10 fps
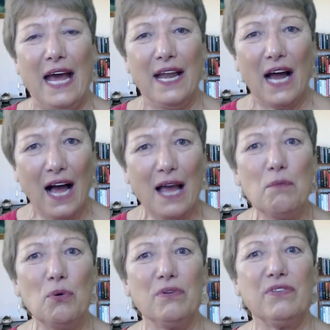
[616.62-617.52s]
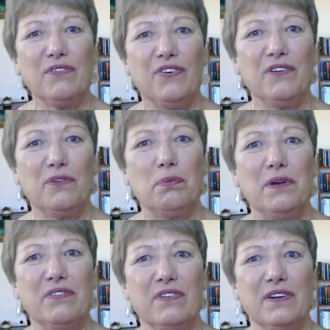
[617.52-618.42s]
And I'm always the first
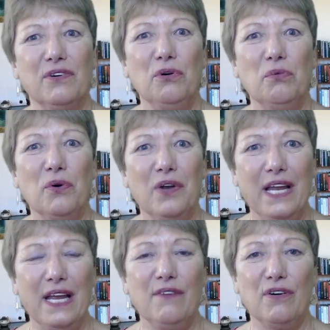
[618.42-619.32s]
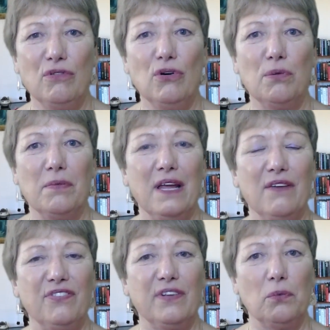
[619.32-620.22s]
person who will leave a room
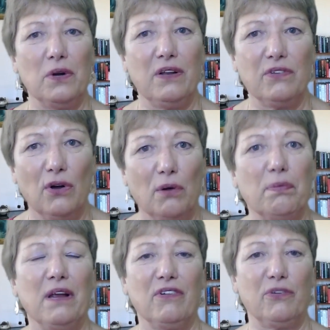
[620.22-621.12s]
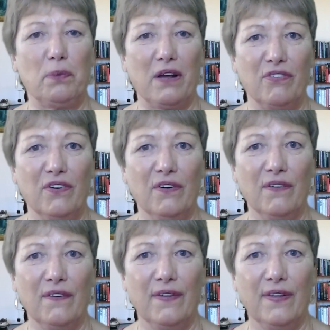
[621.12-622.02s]
if someone is not being respectful.
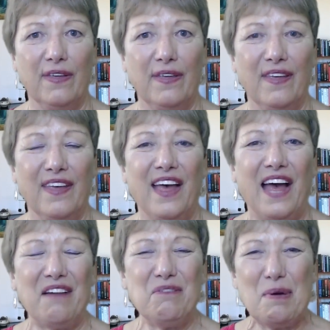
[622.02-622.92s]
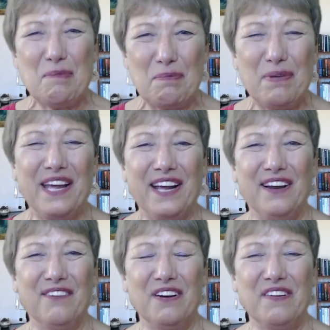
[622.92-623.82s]
I remember being in
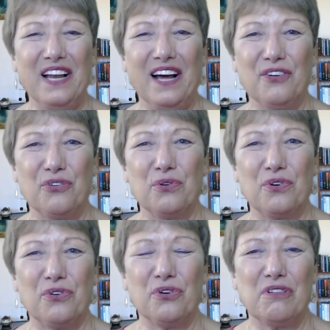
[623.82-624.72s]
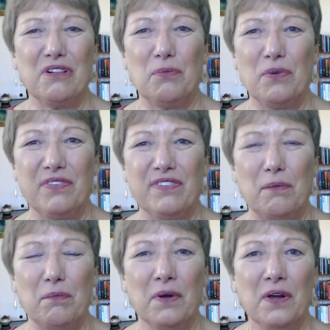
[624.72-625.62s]
a very large auditorium with
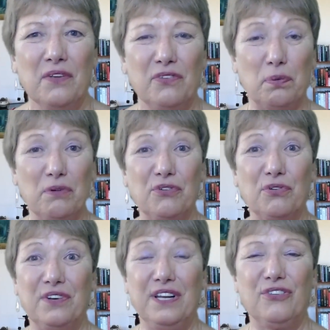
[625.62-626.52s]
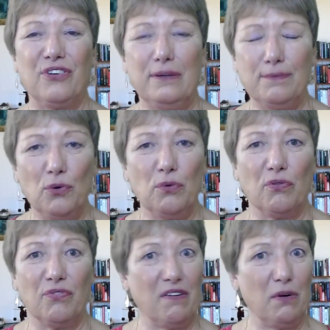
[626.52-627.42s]
some spiritual teacher who
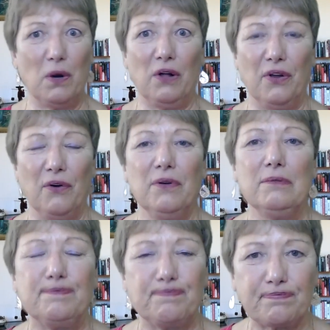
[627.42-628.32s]
was very well known.